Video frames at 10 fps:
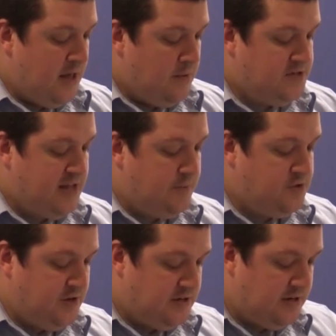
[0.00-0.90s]
was
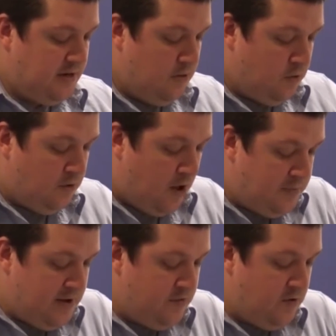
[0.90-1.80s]
demonstrated in local
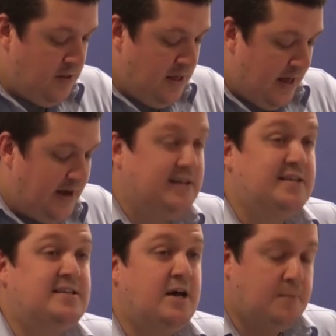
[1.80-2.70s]
upheaval and a
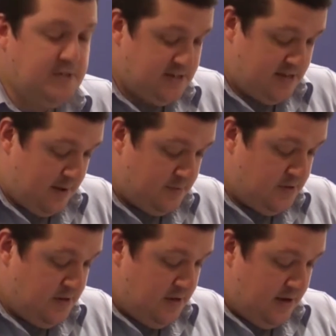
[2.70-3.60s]
determined
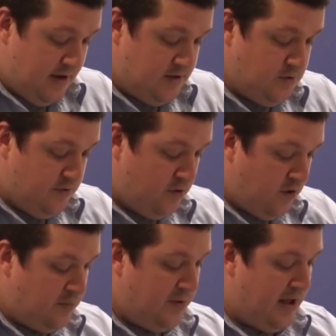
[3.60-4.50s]
attempt to
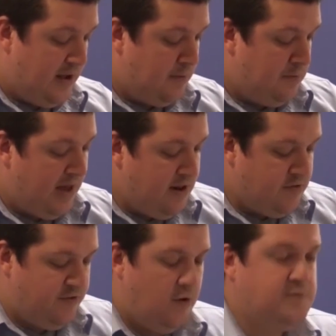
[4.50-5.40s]
avoid paying many of
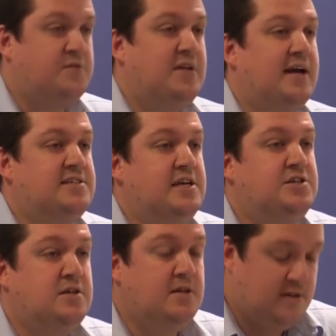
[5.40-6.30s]
the forms of
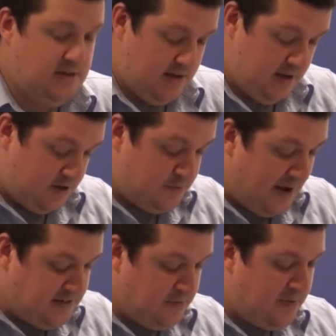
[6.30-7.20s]
taxation
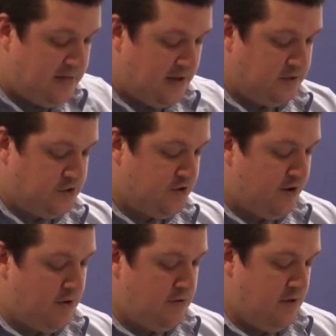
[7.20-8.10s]
expected by the English
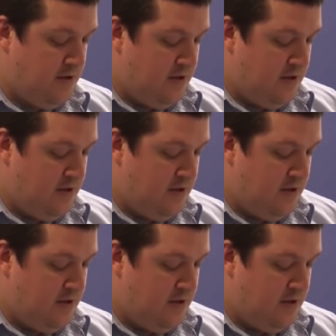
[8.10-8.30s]
Crown.